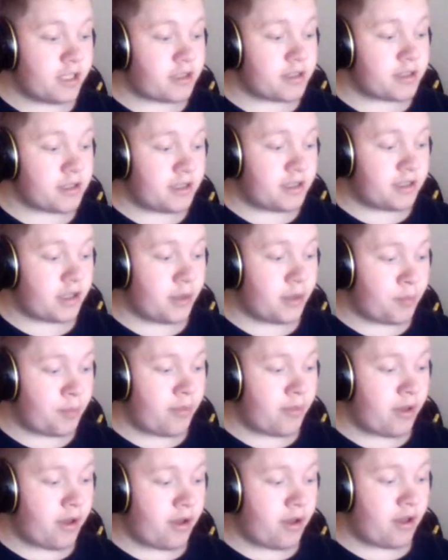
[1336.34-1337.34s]
is a
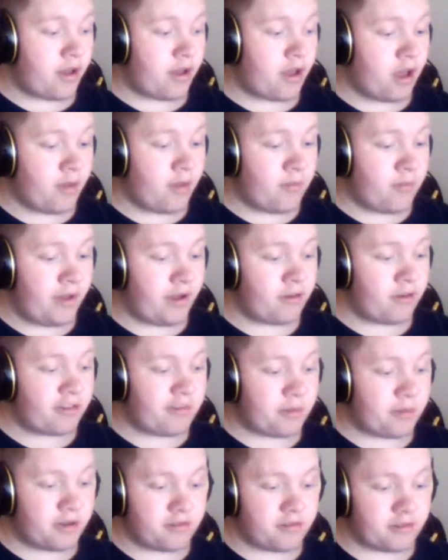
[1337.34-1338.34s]
bigger
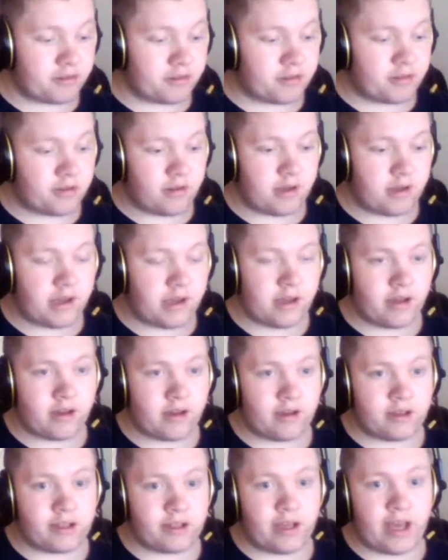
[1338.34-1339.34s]
sponsor.
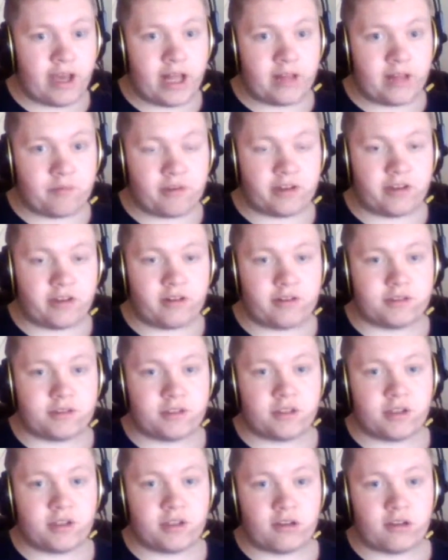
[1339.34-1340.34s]
They help us
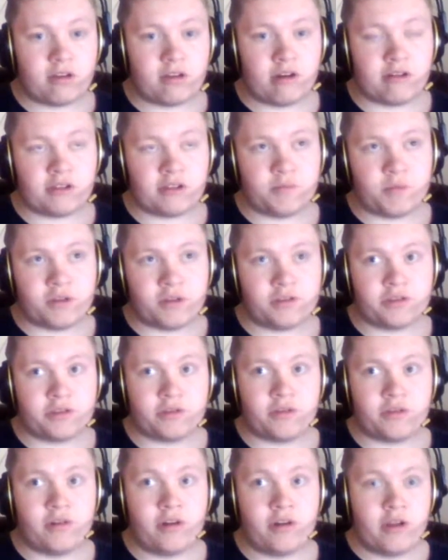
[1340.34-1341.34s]

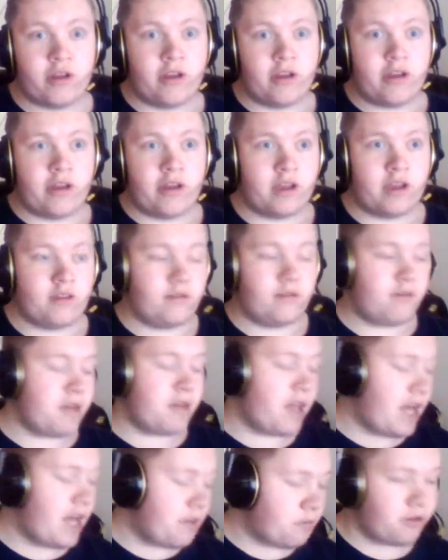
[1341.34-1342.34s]
sponsor. They
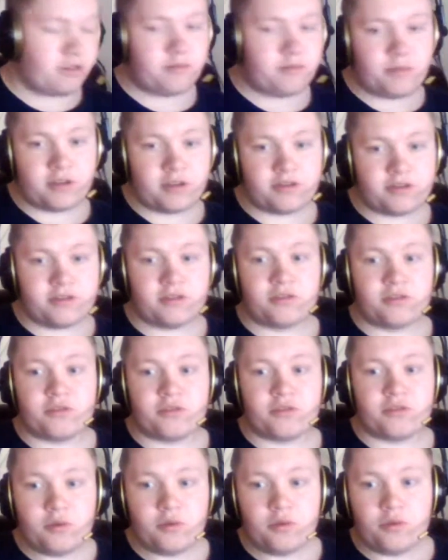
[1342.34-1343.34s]
helped us sponsor
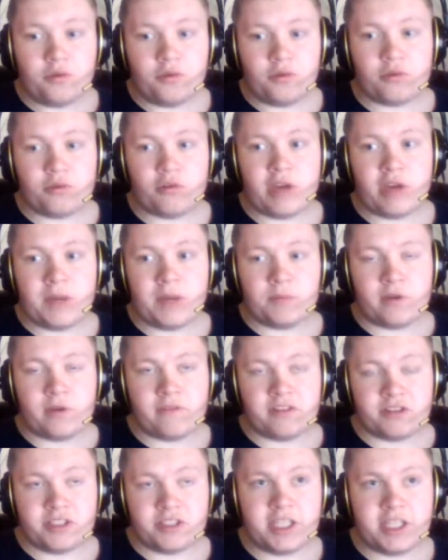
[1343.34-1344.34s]
to
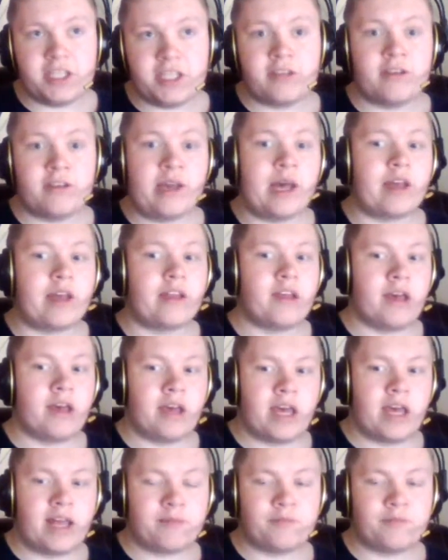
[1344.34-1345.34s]
MWC. They
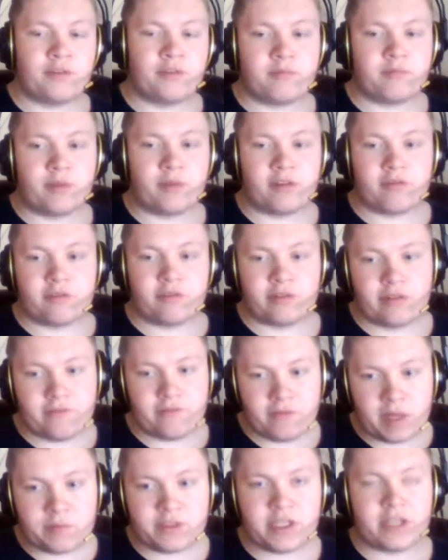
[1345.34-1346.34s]
helped us sponsor the
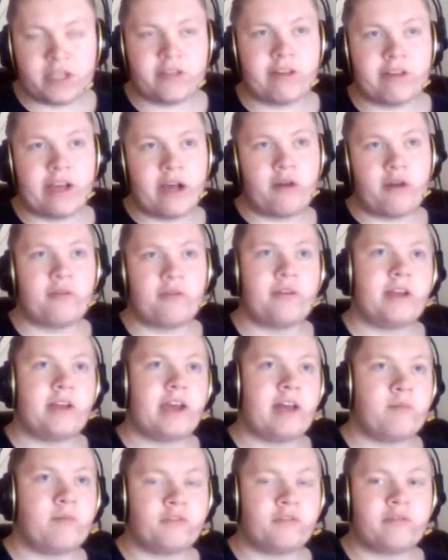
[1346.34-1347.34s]
website now. They helped
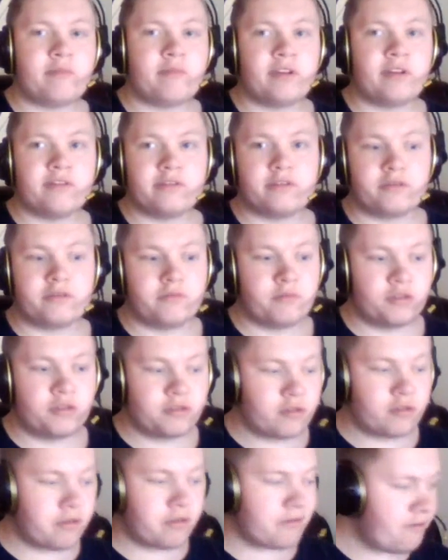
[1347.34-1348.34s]
us sponsor most
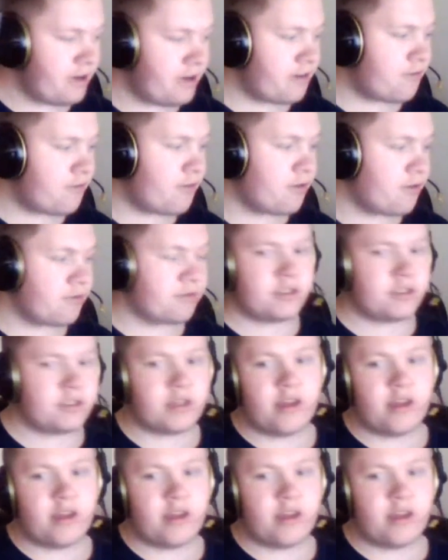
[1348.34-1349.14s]
of the Fairphones.